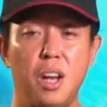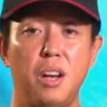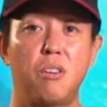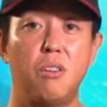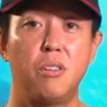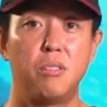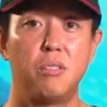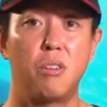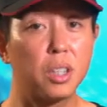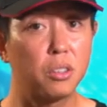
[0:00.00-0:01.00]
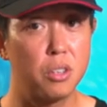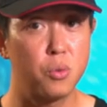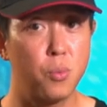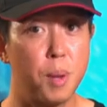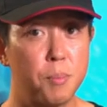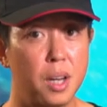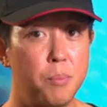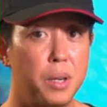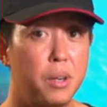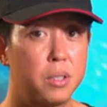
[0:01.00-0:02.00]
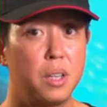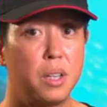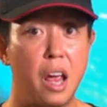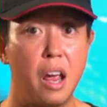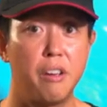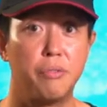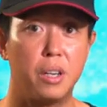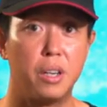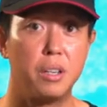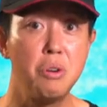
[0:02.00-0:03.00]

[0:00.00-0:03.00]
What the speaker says: check on OrcaTorch website because they have